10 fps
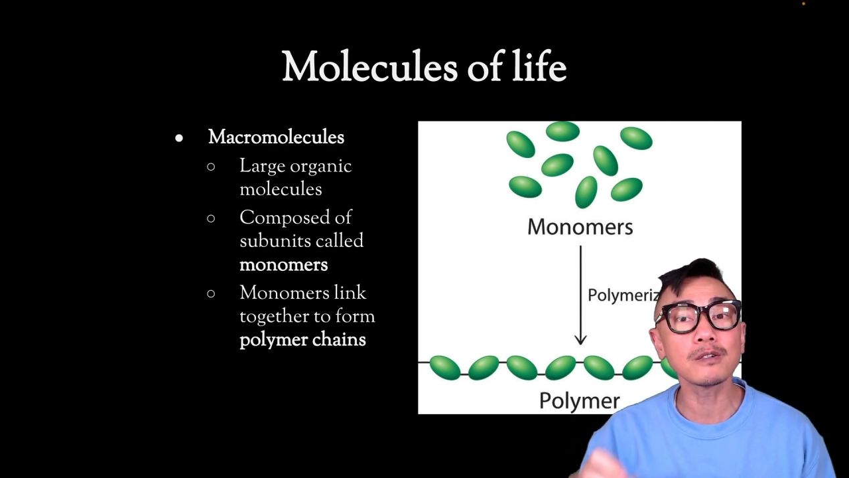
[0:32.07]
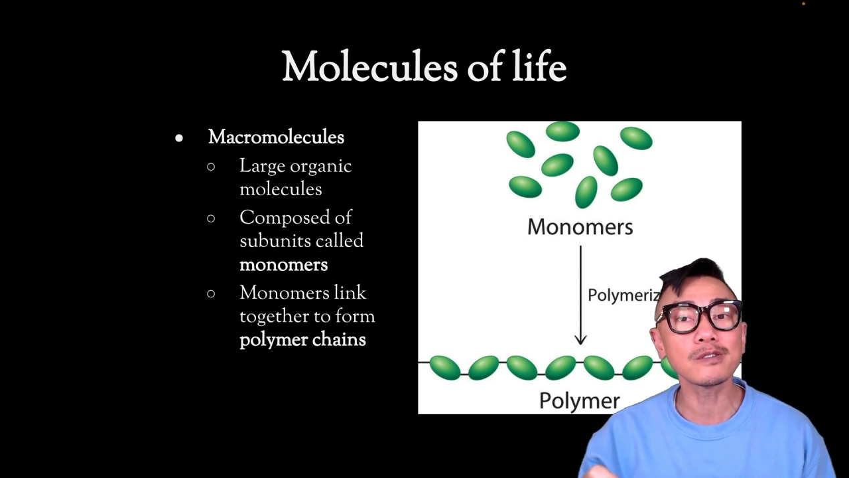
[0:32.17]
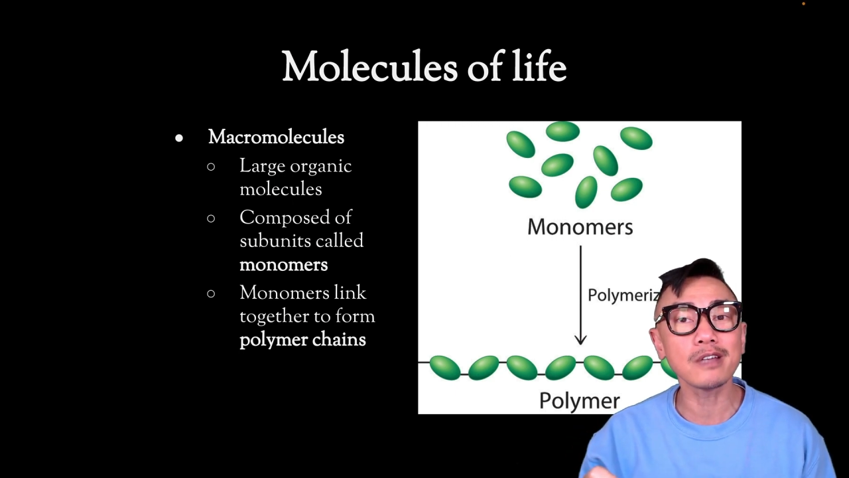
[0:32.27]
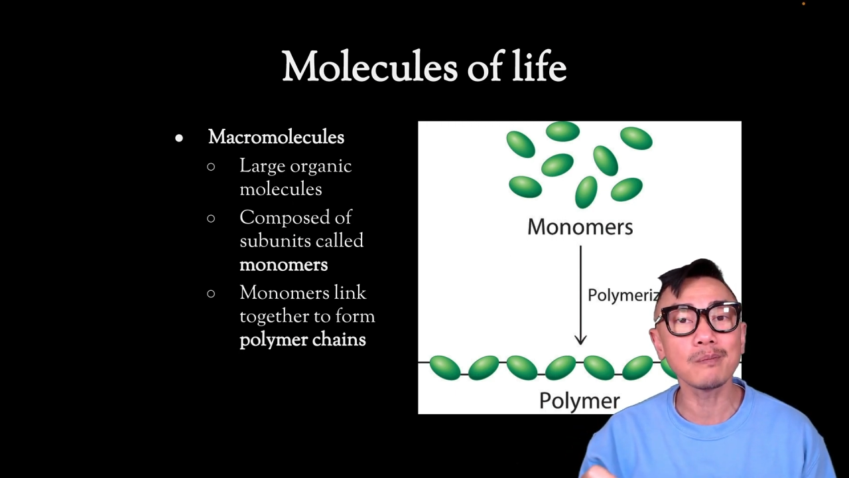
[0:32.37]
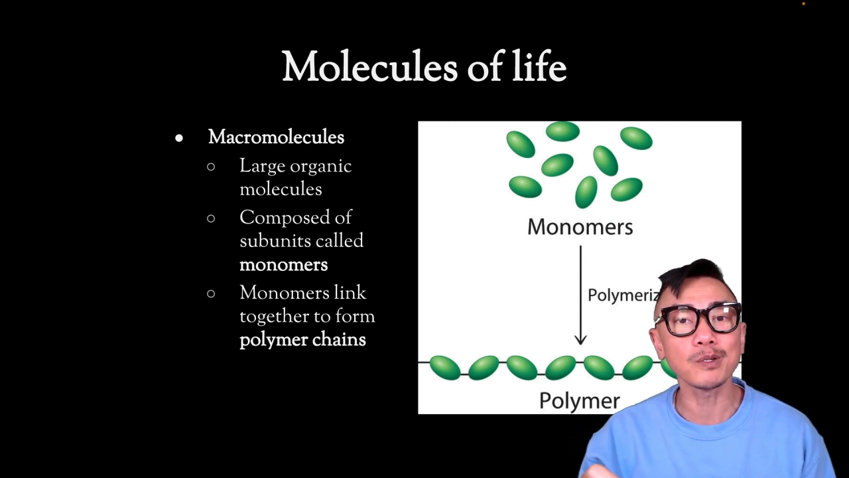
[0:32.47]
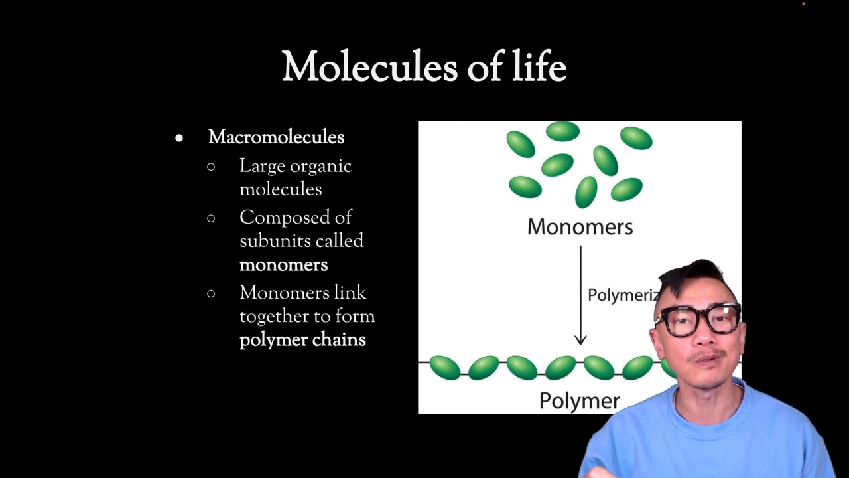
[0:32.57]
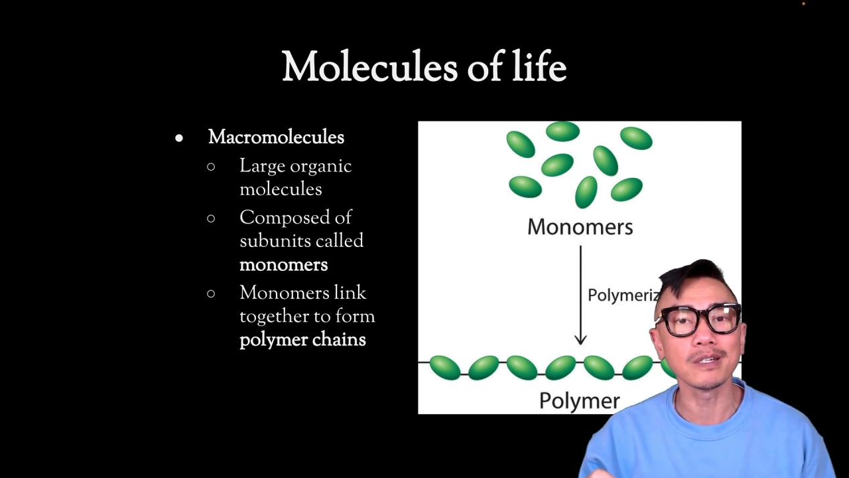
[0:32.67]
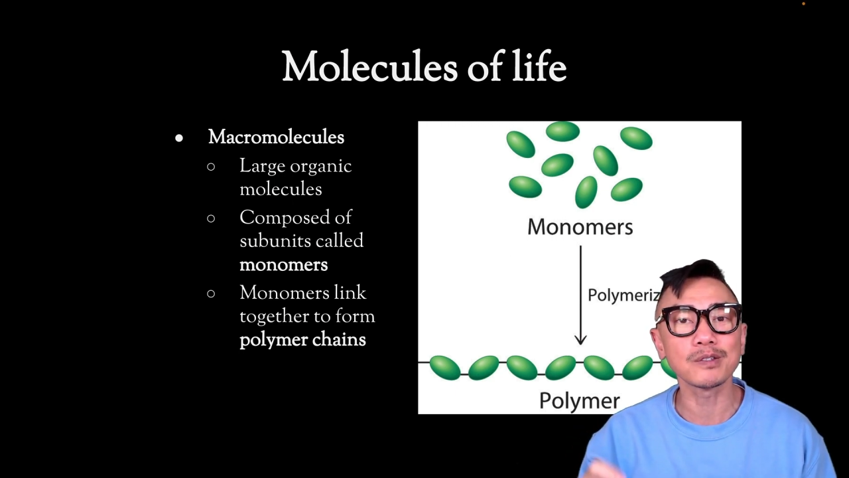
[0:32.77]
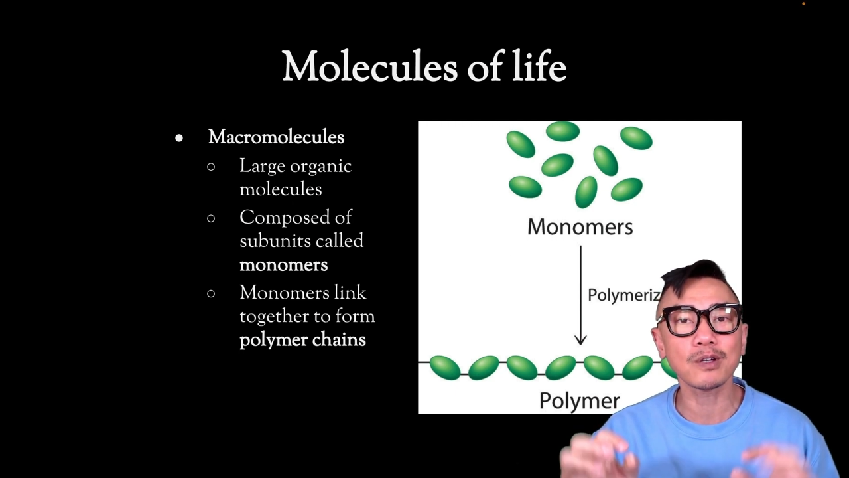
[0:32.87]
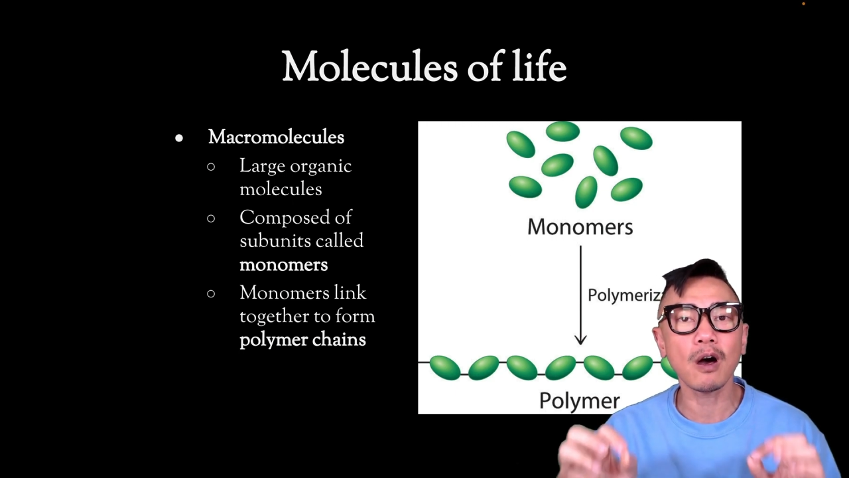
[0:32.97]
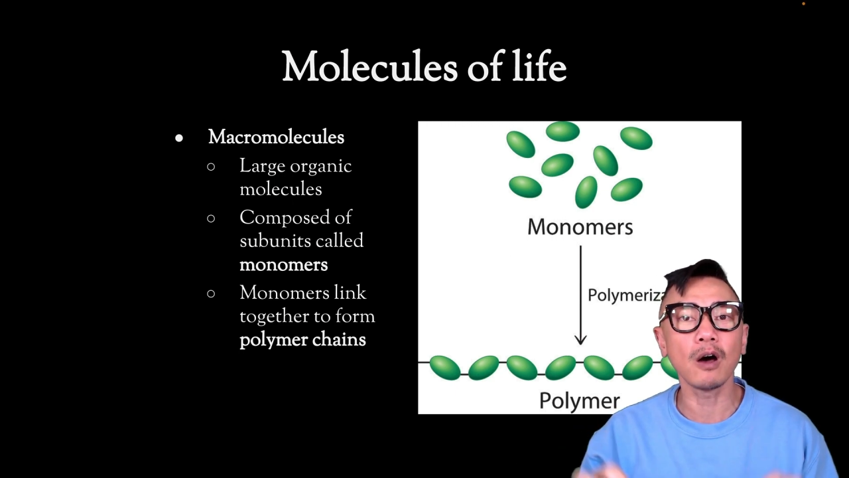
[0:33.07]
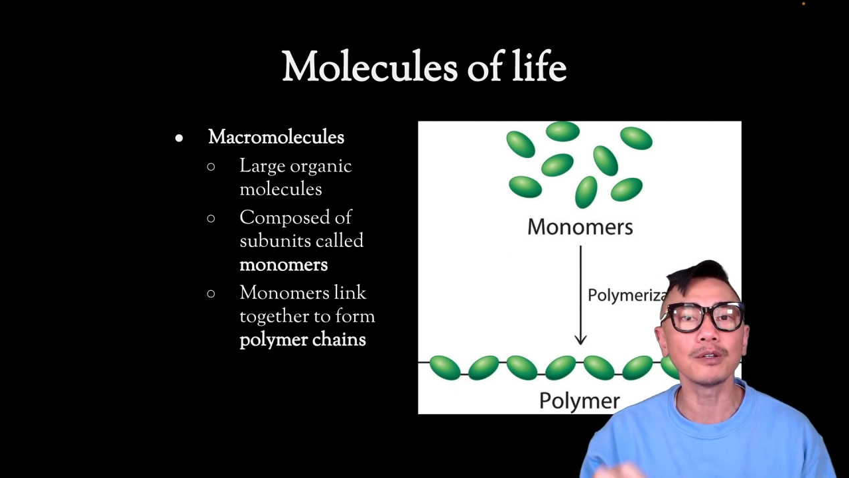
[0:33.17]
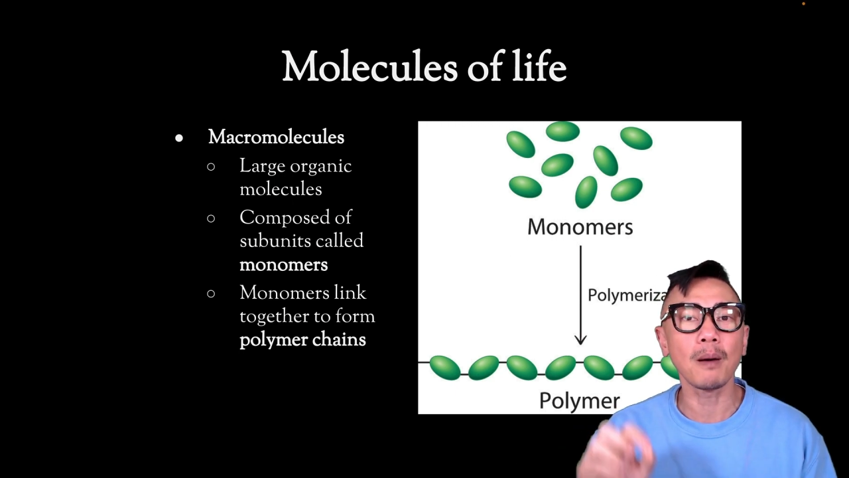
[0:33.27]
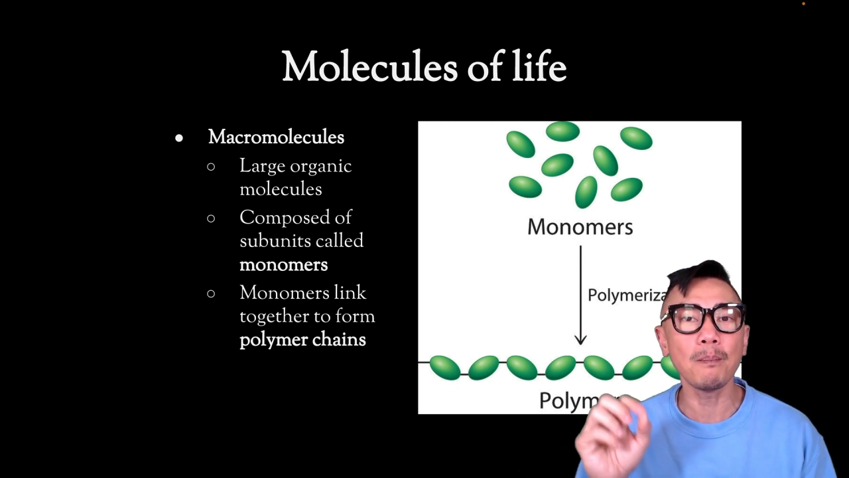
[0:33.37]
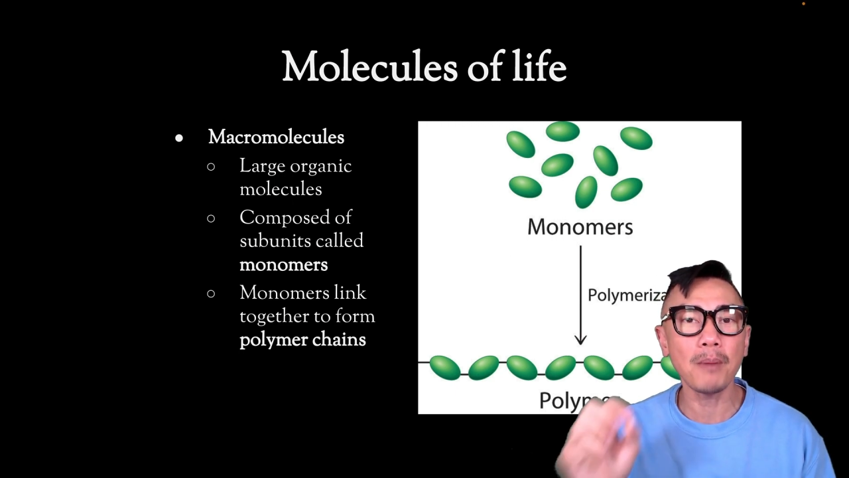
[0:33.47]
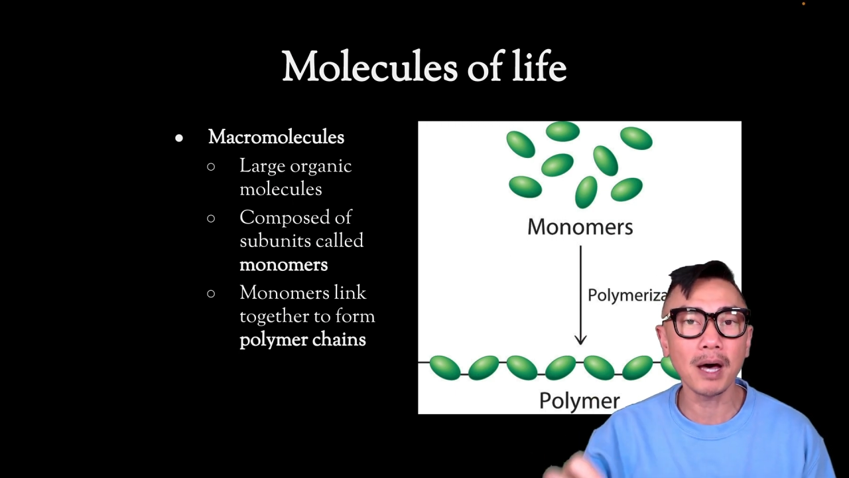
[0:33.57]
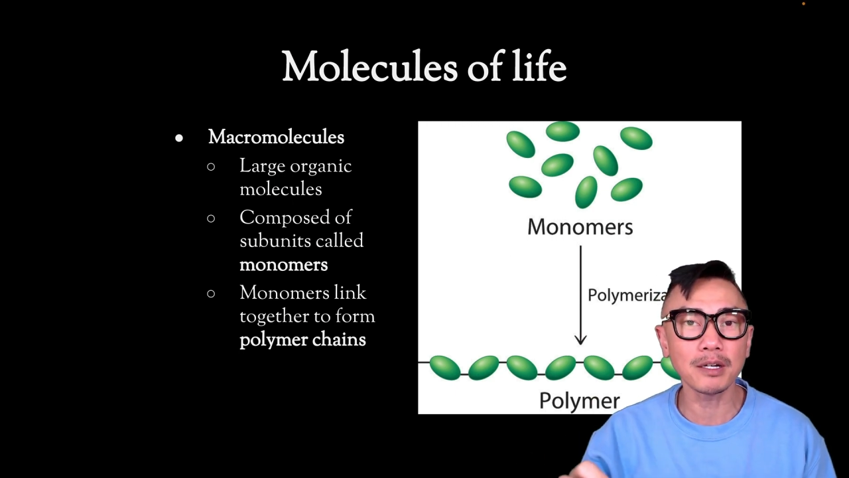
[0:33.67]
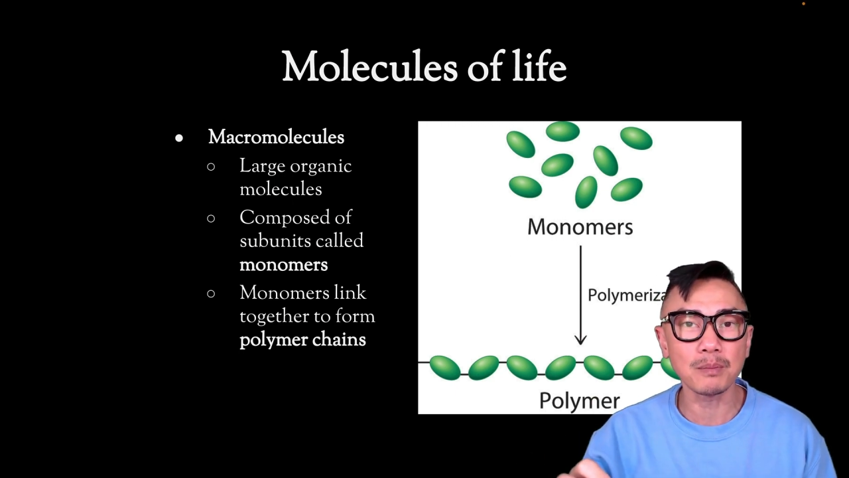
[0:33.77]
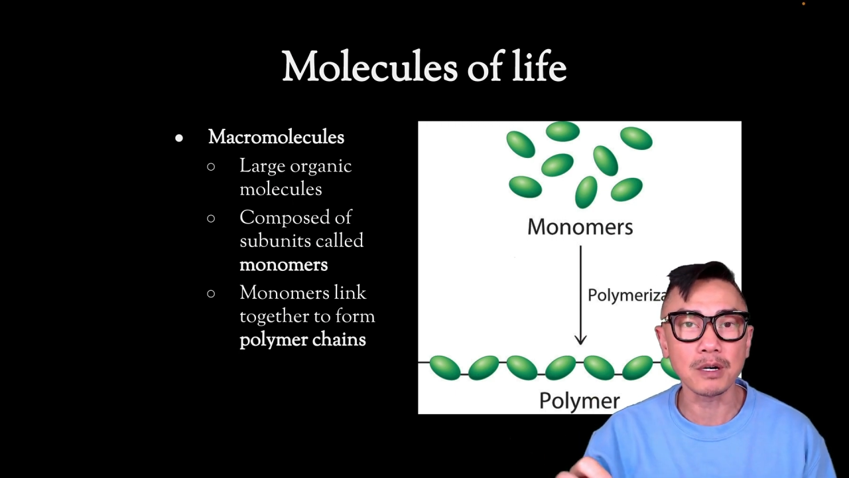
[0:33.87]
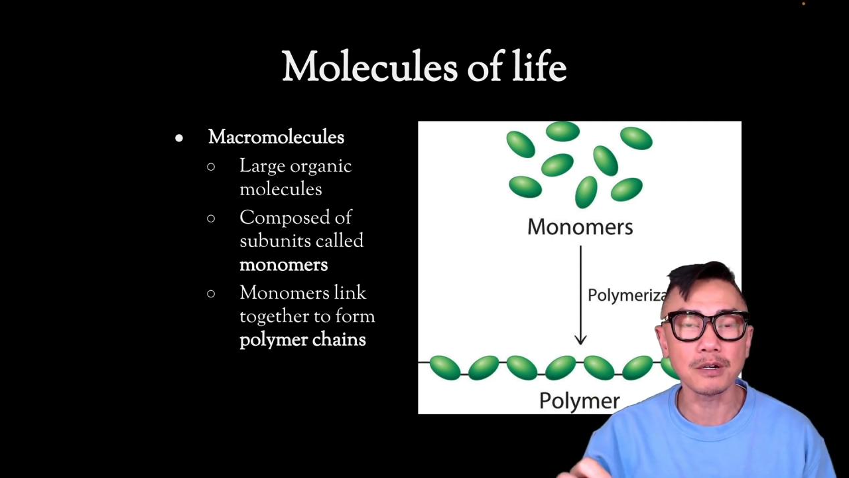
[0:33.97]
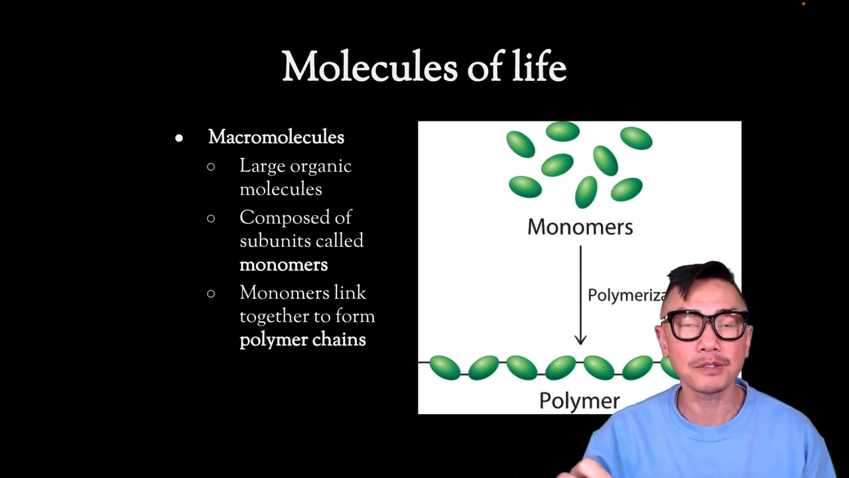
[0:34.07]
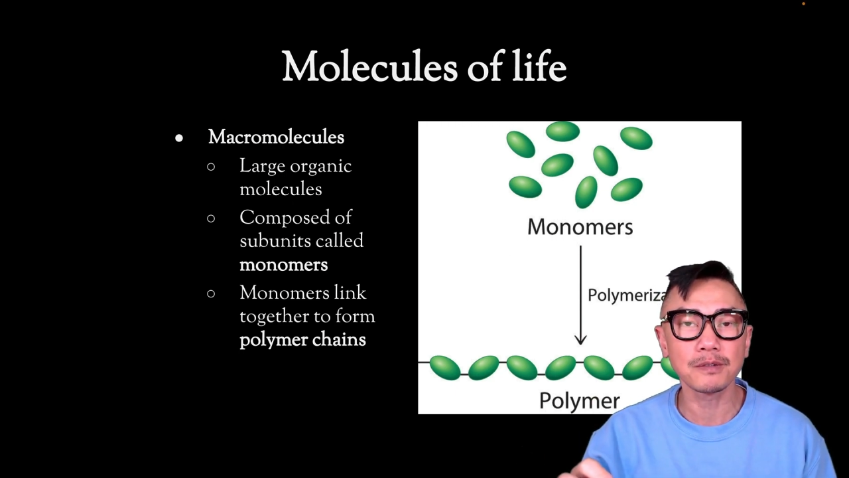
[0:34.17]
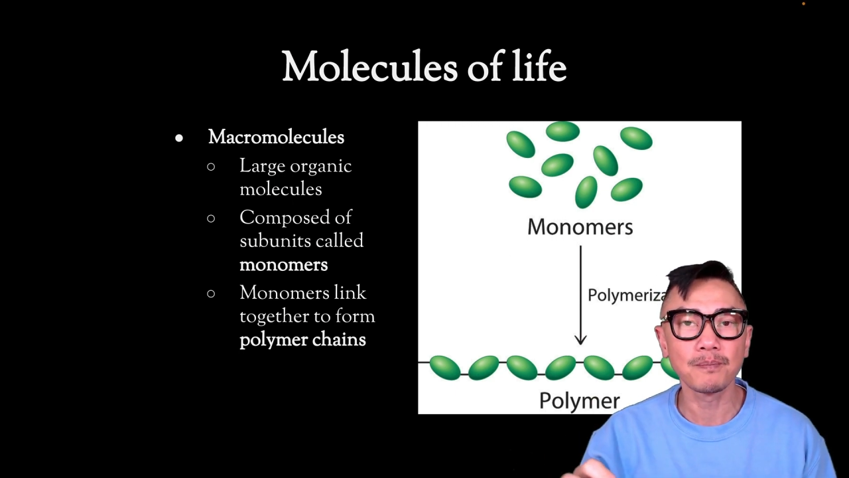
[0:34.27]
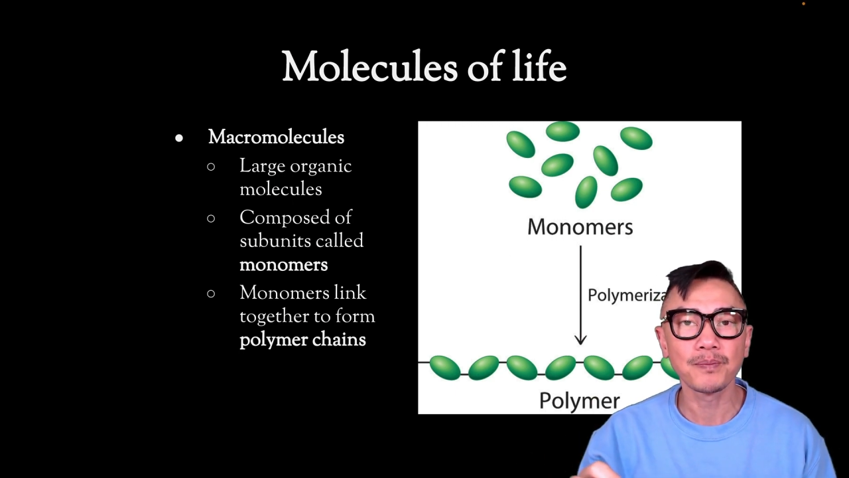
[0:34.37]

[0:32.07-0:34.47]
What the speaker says: subunits called monomers.